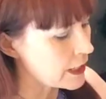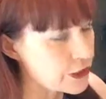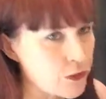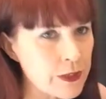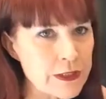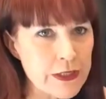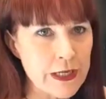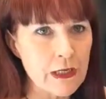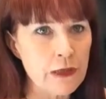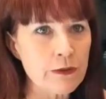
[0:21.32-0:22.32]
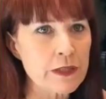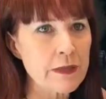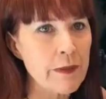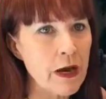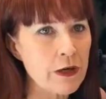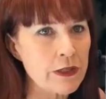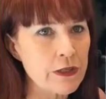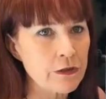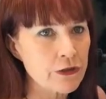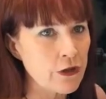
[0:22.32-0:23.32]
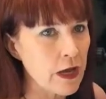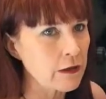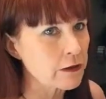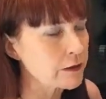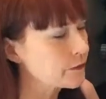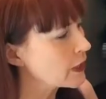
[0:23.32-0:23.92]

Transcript: as you can see, includes the parent, adult, child.